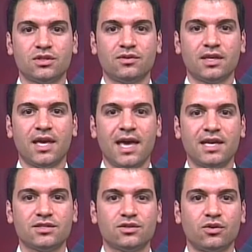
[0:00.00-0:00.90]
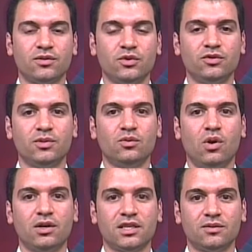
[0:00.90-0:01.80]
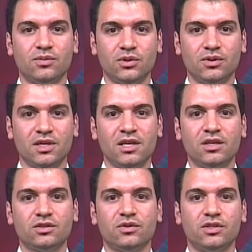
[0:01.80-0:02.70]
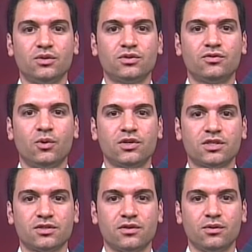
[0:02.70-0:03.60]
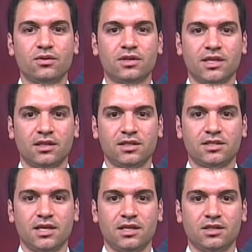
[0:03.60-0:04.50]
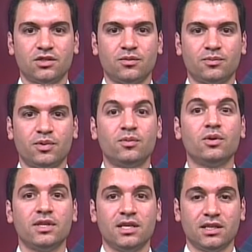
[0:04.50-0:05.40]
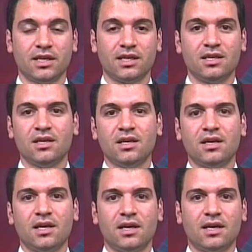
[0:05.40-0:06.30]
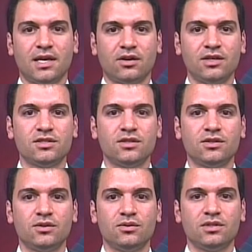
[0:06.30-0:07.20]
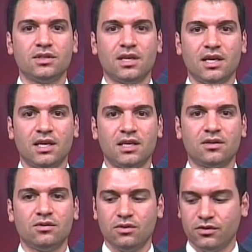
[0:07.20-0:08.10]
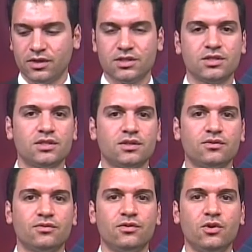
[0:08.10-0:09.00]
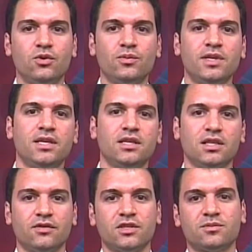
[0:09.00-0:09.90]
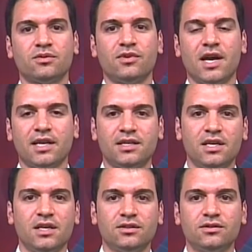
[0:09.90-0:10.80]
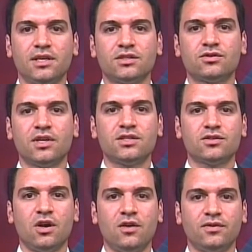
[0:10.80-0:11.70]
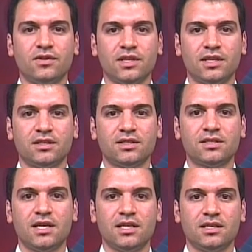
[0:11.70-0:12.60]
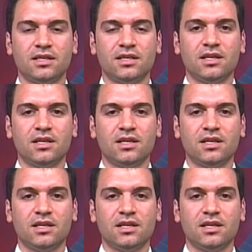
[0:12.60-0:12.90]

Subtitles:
of a cast or immovable walking boot to reduce forces through the Achilles tendon to promote healing. At our institute, a 1/4-inch foam heel lift is provided to take stress off of the Achilles tendon.